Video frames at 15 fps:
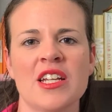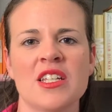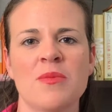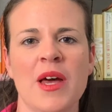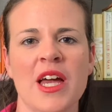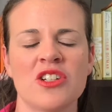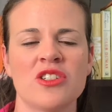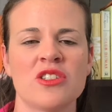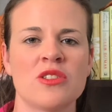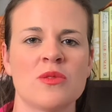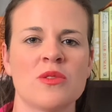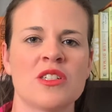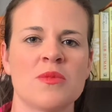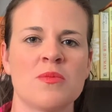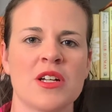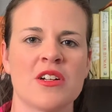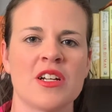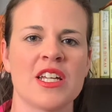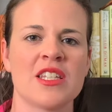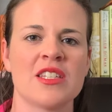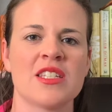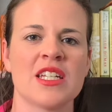at is patients who are
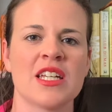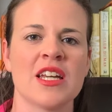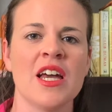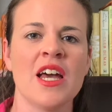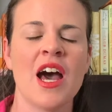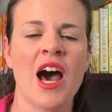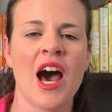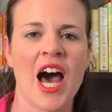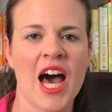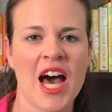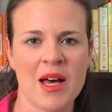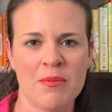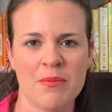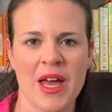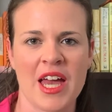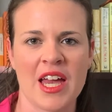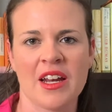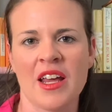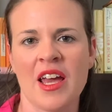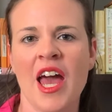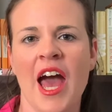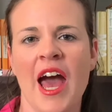experiencing arm pain.
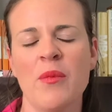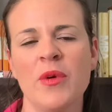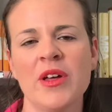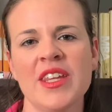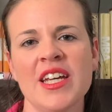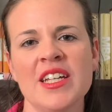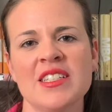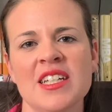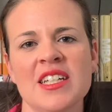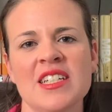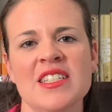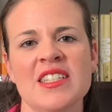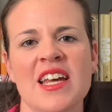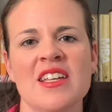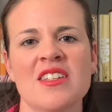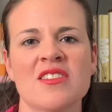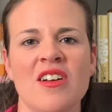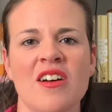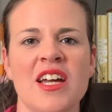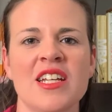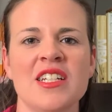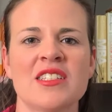And what they did is they
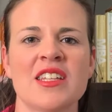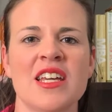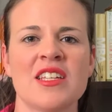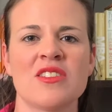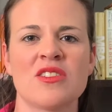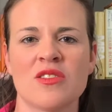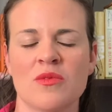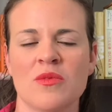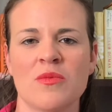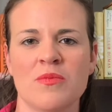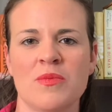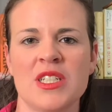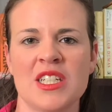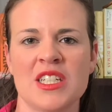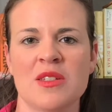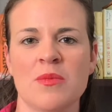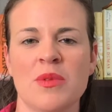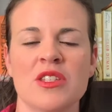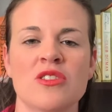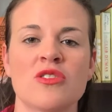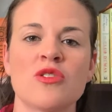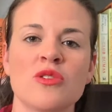assigned these
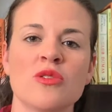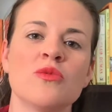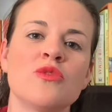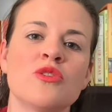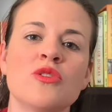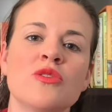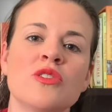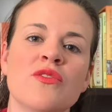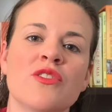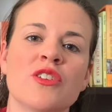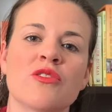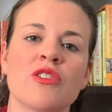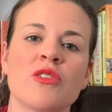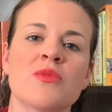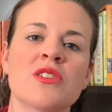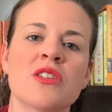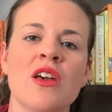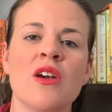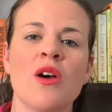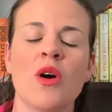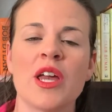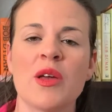participants to two different groups.
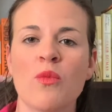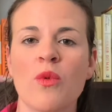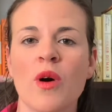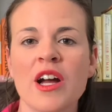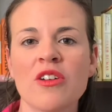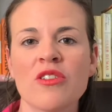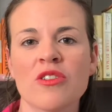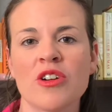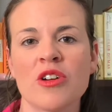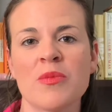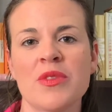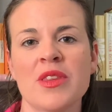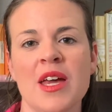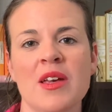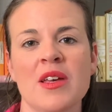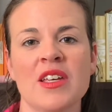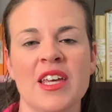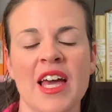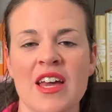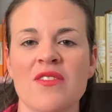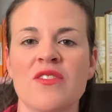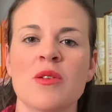In one group, they
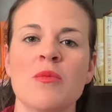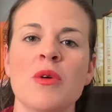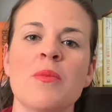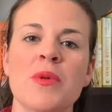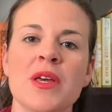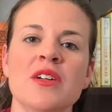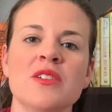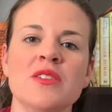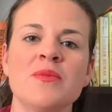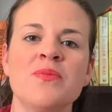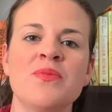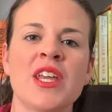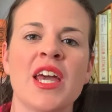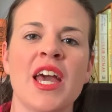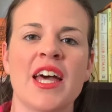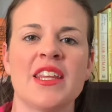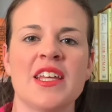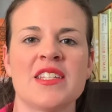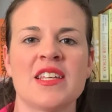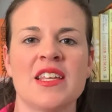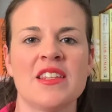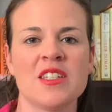gave them a pill and they
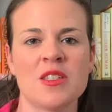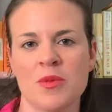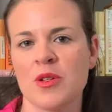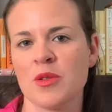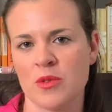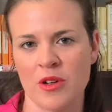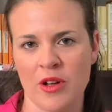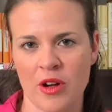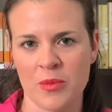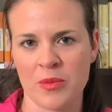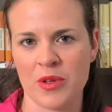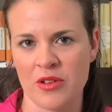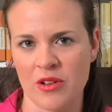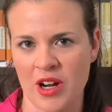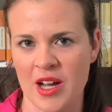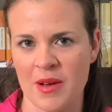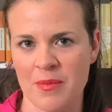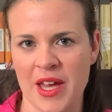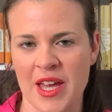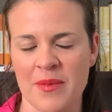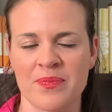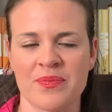said, This pill will help with your arm
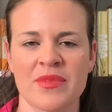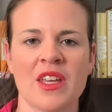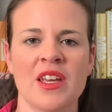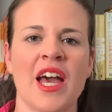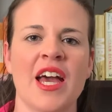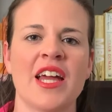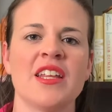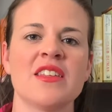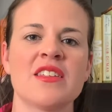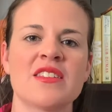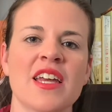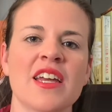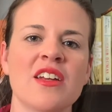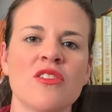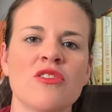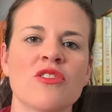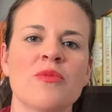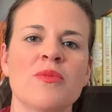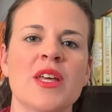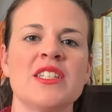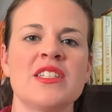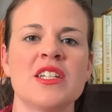pain. And in the second
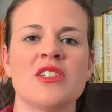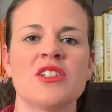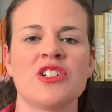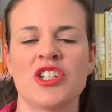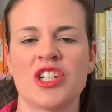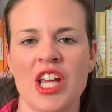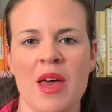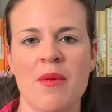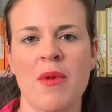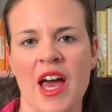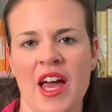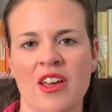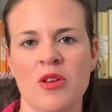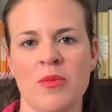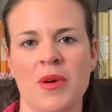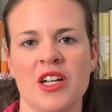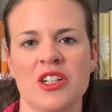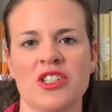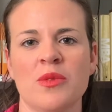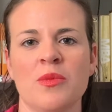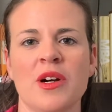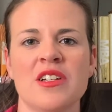group, they did sham
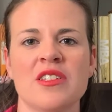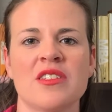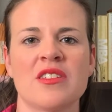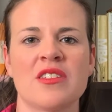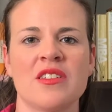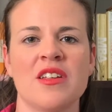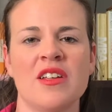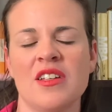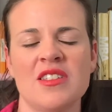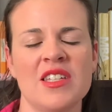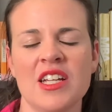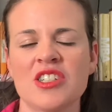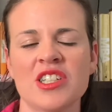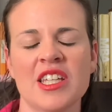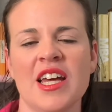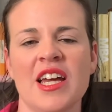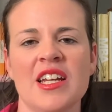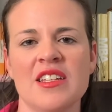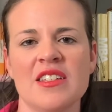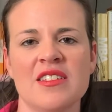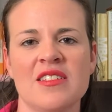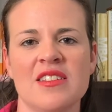acupuncture, whereas essentially that
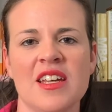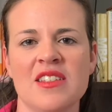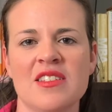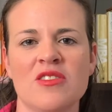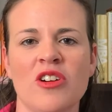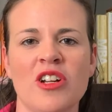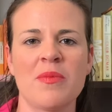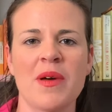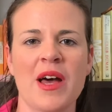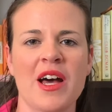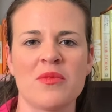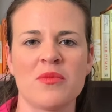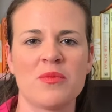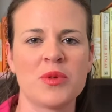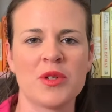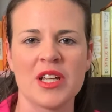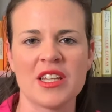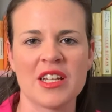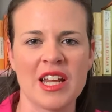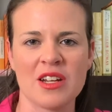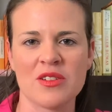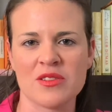is, it's about putting the
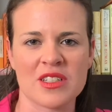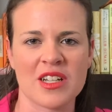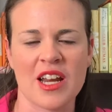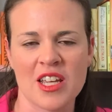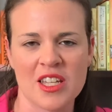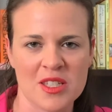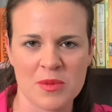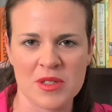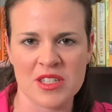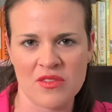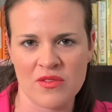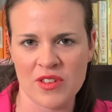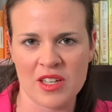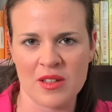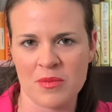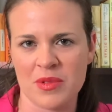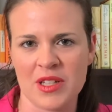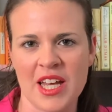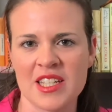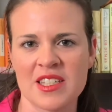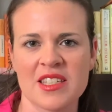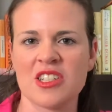needles in any specific
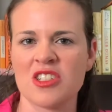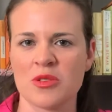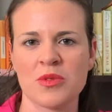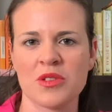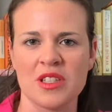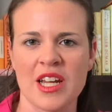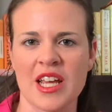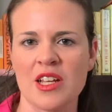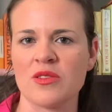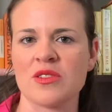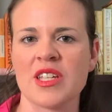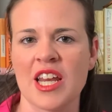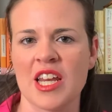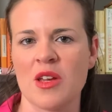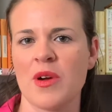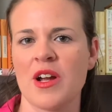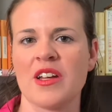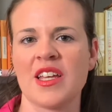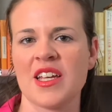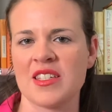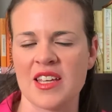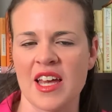place. They just put the needles anywhere and
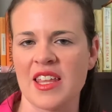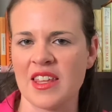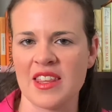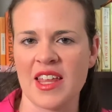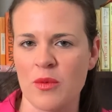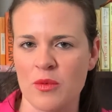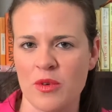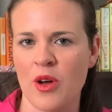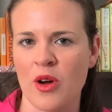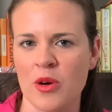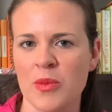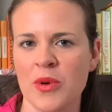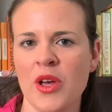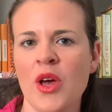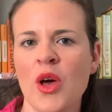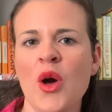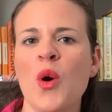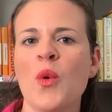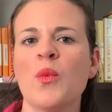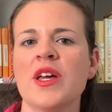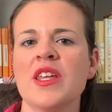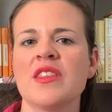they say that that will help
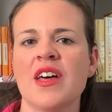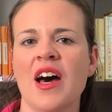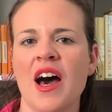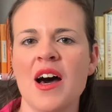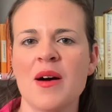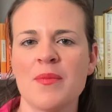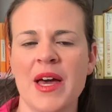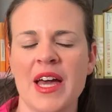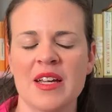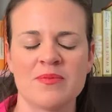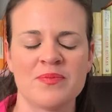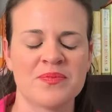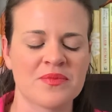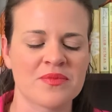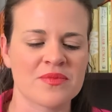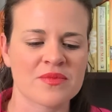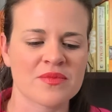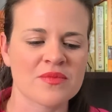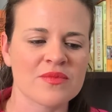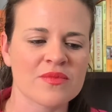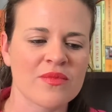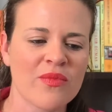with the arm pain.
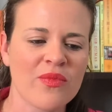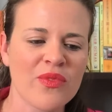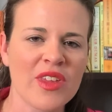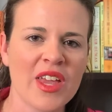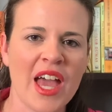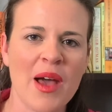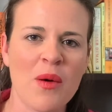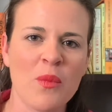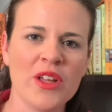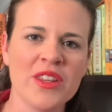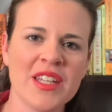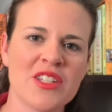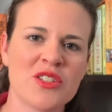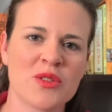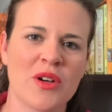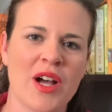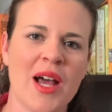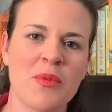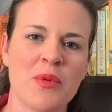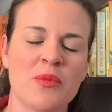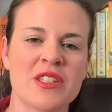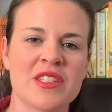And what they saw
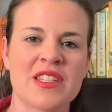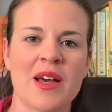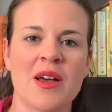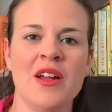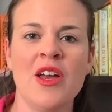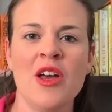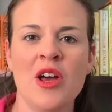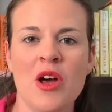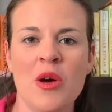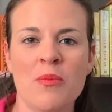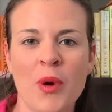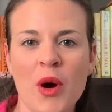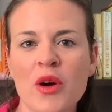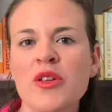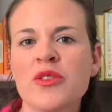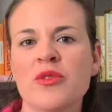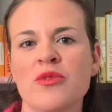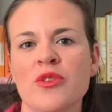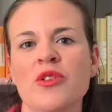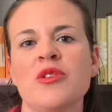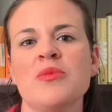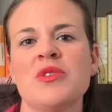happen was that both
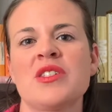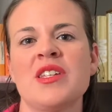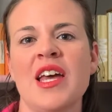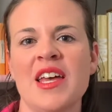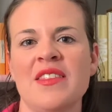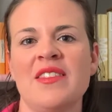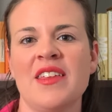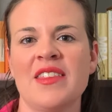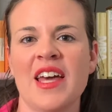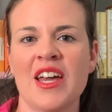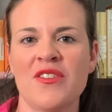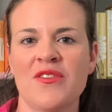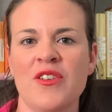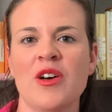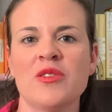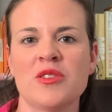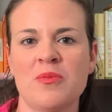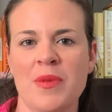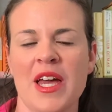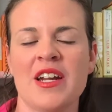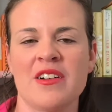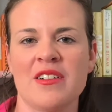groups said that they felt
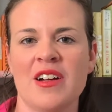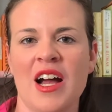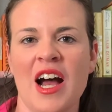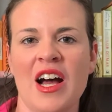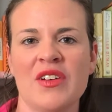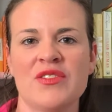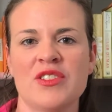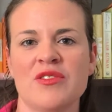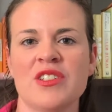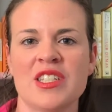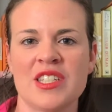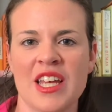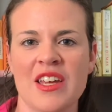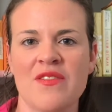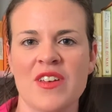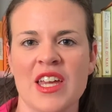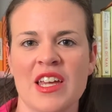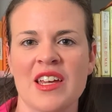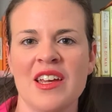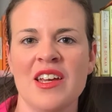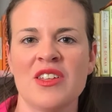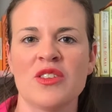better after
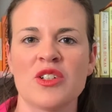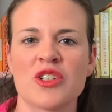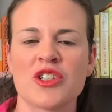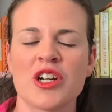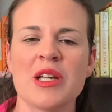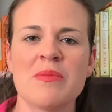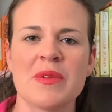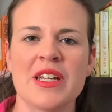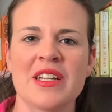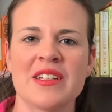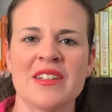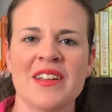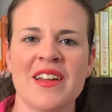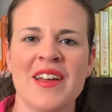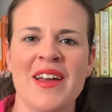receiving the treatment.